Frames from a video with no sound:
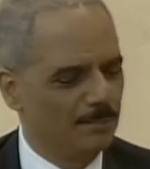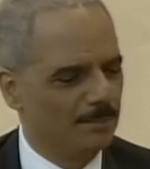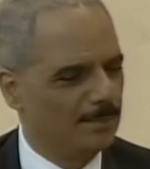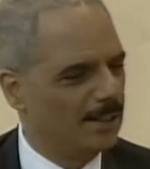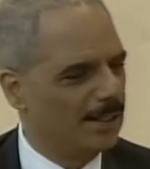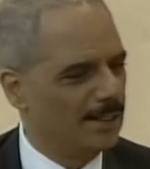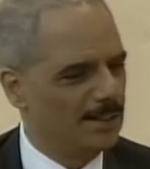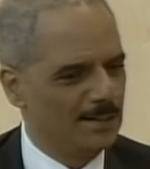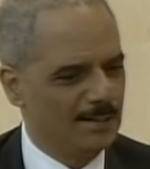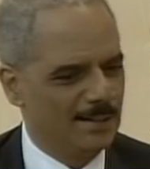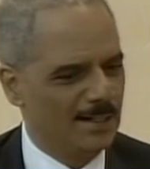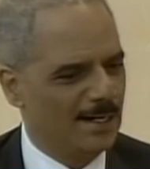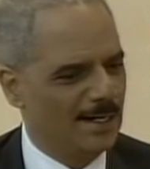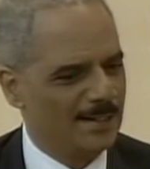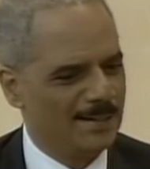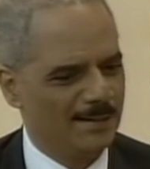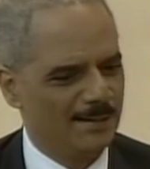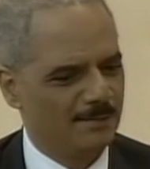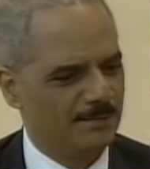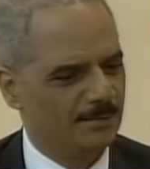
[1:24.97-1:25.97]
and
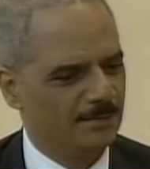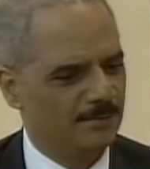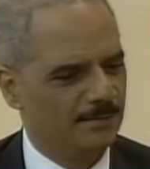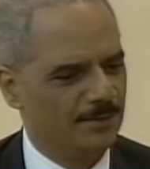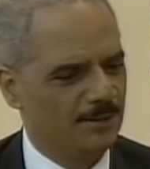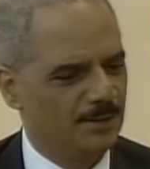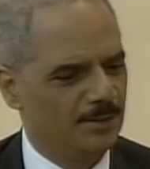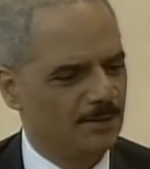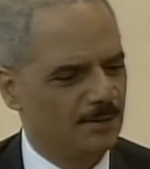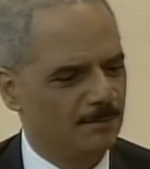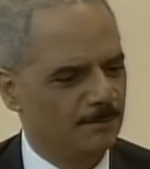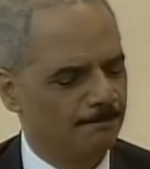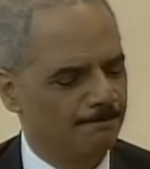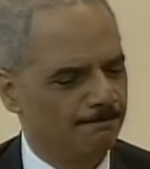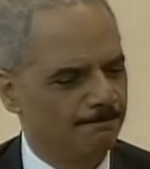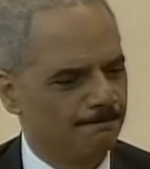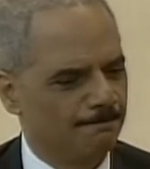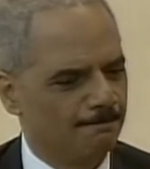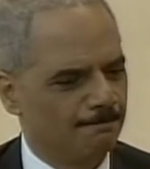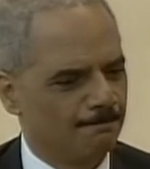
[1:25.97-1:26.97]
not feel
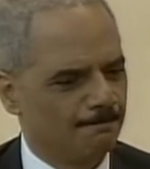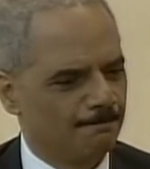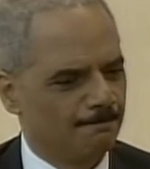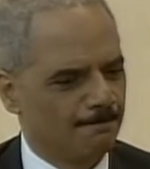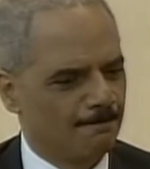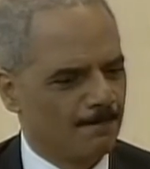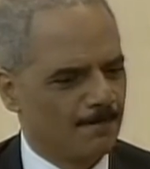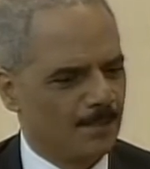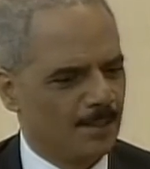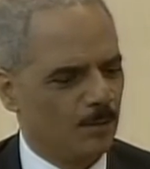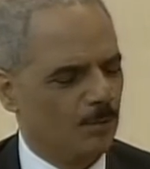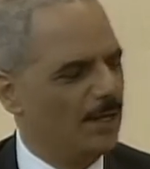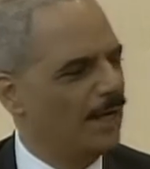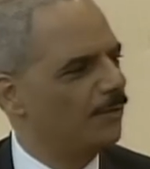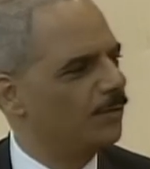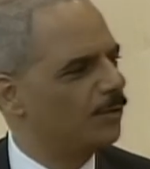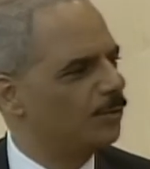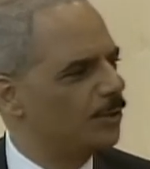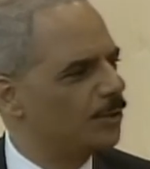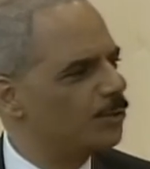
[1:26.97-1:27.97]
that we have
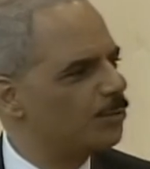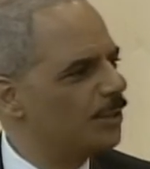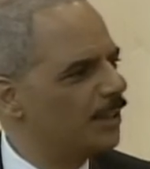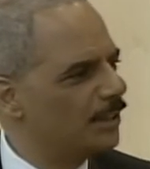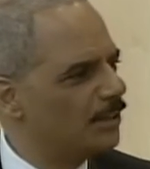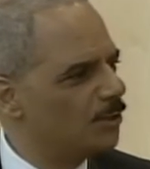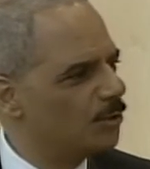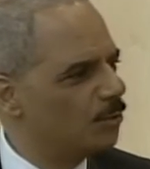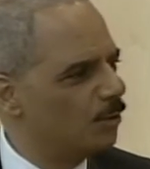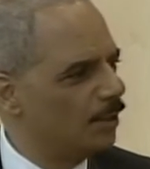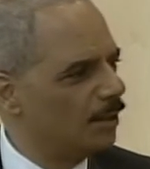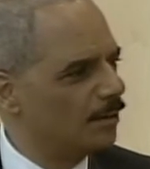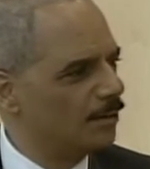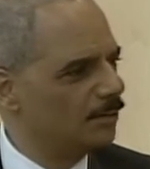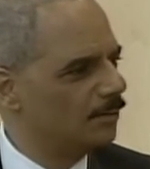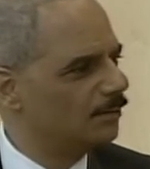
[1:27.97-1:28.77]
to retreat into our